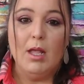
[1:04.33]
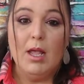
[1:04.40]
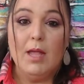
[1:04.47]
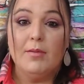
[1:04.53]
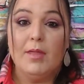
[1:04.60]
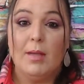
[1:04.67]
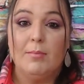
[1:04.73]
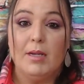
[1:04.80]

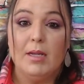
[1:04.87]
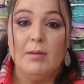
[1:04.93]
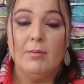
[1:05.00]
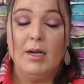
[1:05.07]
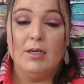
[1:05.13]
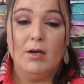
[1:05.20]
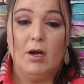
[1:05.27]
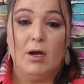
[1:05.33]
that me and my
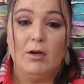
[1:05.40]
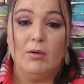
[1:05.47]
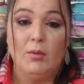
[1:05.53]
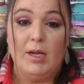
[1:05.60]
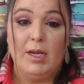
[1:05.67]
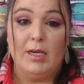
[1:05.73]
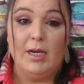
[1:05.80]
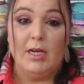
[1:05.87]
daughter
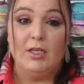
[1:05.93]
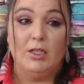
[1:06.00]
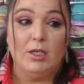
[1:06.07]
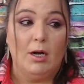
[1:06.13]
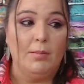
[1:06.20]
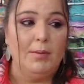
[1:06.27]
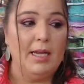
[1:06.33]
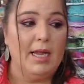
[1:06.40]
went
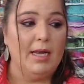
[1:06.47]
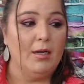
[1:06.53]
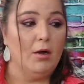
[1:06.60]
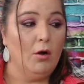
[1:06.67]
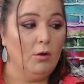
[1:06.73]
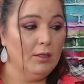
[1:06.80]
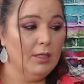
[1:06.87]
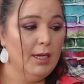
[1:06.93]
shopping at
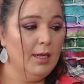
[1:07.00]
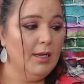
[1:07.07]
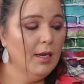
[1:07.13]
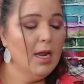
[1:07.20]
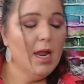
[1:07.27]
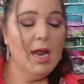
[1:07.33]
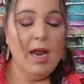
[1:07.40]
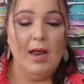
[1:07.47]
Ulta,
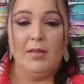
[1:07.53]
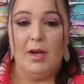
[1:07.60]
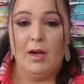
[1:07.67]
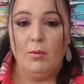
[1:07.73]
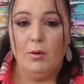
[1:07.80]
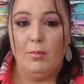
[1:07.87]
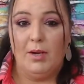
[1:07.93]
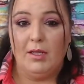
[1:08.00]
and then I
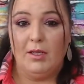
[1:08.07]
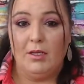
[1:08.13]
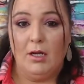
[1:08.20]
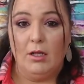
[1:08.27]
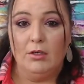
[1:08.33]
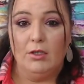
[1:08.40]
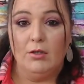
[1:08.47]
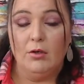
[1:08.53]
went by the
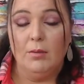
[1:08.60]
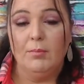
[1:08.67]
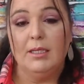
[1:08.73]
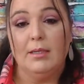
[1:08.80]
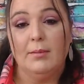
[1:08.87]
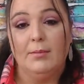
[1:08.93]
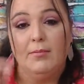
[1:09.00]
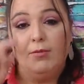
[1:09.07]
dollar store and
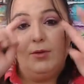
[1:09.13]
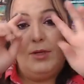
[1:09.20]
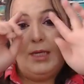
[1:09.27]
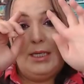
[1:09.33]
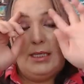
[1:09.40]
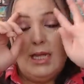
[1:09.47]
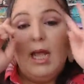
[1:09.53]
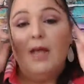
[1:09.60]
picked up a few
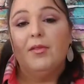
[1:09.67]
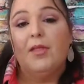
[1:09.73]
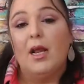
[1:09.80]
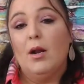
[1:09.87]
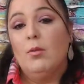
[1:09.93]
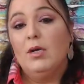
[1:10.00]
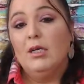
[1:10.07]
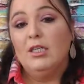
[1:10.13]
things that I
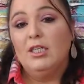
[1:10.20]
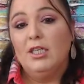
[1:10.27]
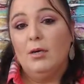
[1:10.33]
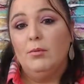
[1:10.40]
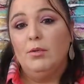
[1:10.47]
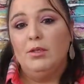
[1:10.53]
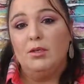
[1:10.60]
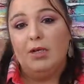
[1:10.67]
want to share
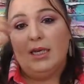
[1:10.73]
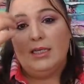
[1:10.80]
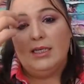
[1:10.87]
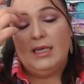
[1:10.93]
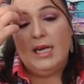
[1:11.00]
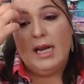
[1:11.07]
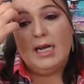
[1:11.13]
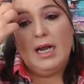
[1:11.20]
with you guys
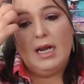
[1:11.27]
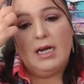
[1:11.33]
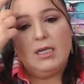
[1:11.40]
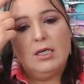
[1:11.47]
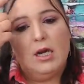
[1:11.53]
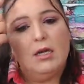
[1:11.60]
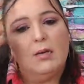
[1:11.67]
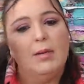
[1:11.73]
today and kind of
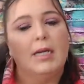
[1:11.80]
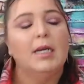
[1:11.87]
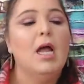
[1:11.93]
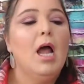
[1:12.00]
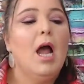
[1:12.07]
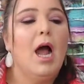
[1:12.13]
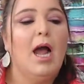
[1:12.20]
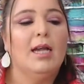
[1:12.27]
talk about.
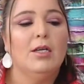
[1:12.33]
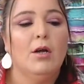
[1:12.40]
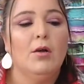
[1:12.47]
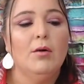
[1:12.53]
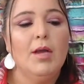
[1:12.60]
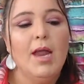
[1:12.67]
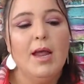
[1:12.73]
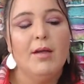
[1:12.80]
I
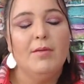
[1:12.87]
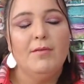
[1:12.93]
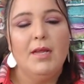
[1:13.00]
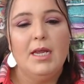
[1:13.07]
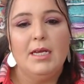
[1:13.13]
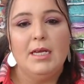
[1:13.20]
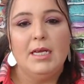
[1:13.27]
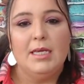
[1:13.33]
don't have
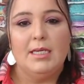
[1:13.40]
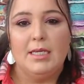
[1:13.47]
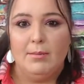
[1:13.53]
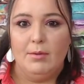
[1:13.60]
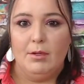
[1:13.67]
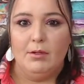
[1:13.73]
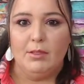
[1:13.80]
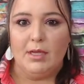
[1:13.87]
any
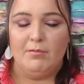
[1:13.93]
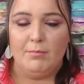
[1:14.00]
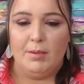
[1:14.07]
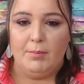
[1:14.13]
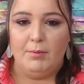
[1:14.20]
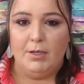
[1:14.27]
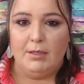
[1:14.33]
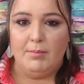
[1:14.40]
demos of me
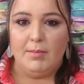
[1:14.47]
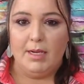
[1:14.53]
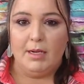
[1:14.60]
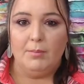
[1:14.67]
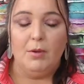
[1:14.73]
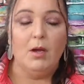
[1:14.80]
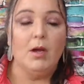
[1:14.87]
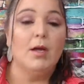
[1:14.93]
putting the
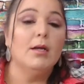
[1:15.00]
makeup on,